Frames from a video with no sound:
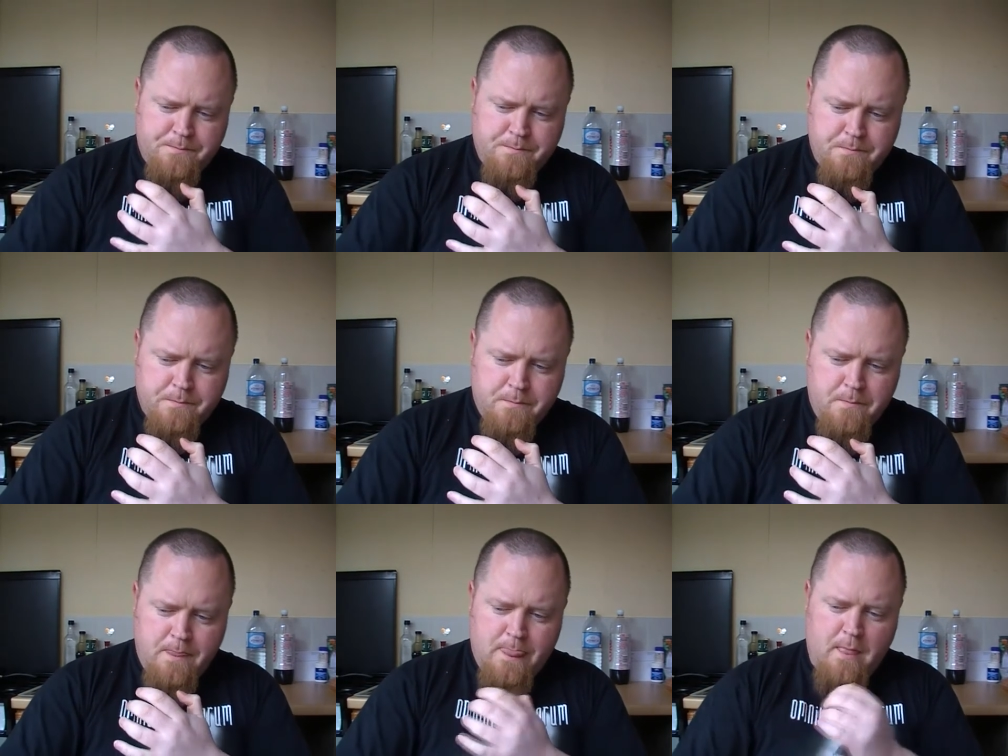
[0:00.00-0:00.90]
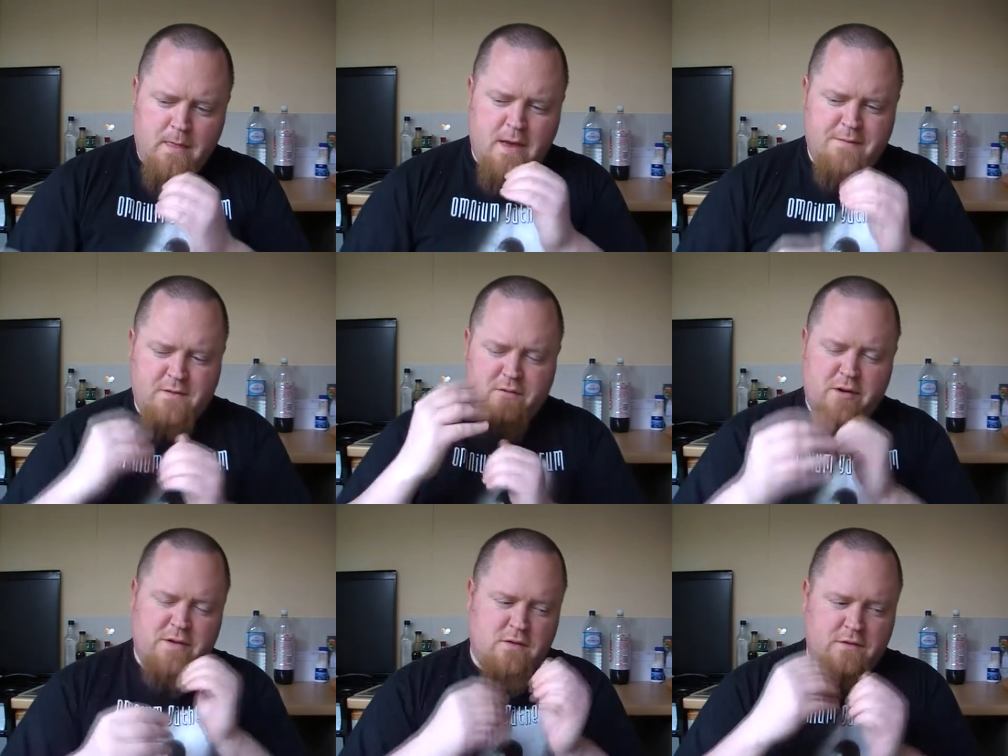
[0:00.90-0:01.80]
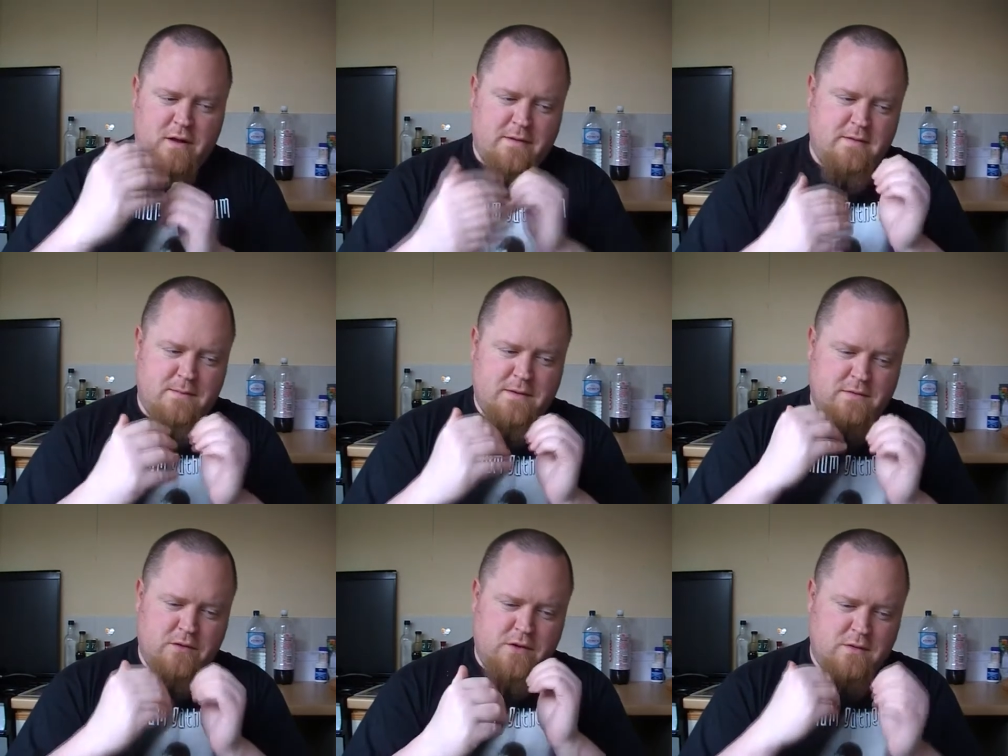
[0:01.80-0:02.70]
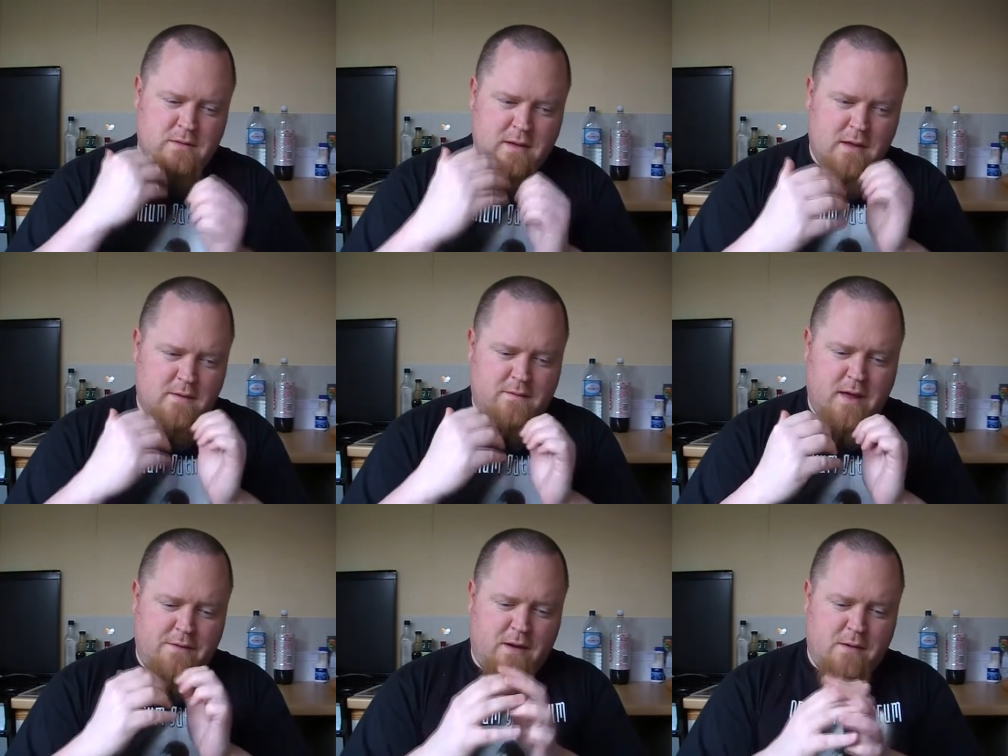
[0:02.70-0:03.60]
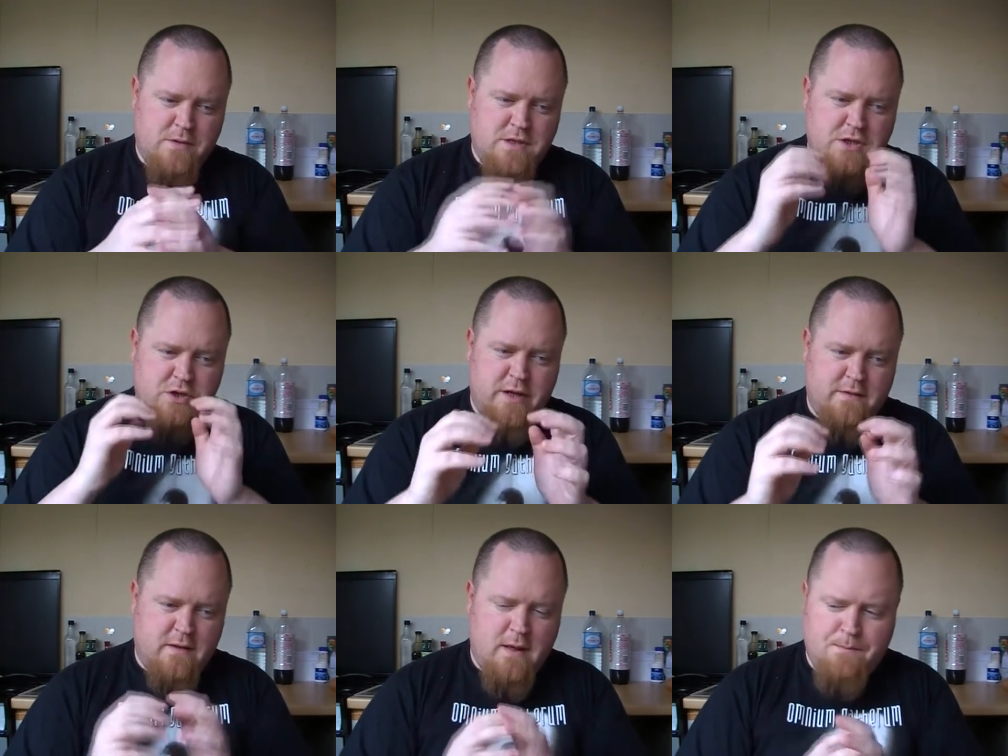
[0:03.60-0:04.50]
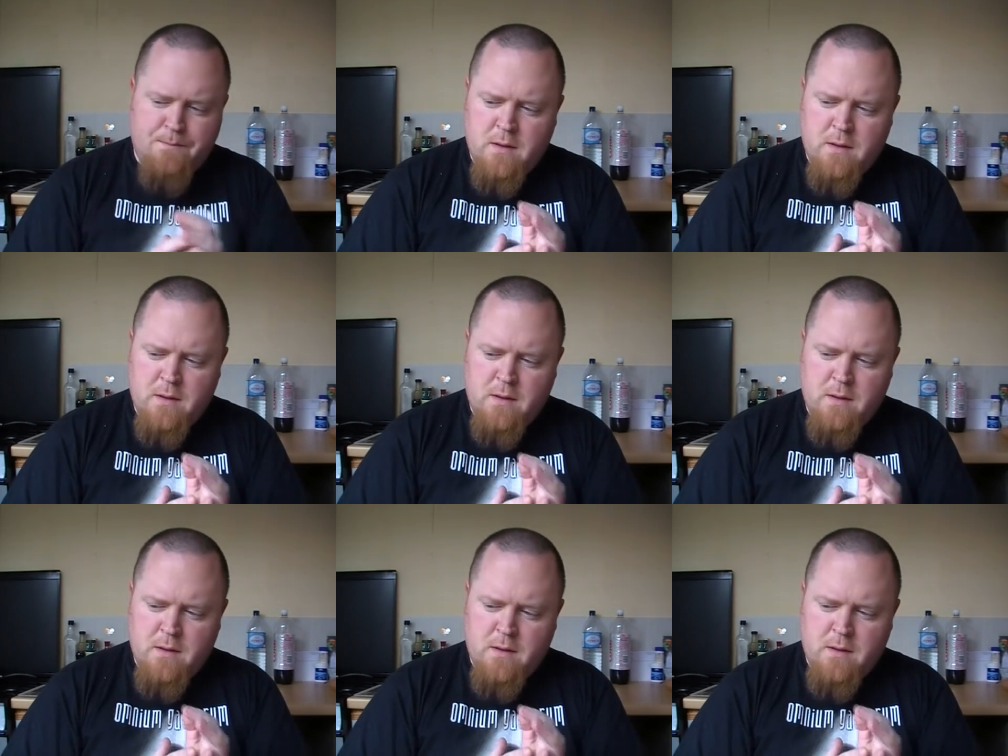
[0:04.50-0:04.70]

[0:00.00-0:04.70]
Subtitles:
They have this very sort of like similar sort of flavour, which is unique to them.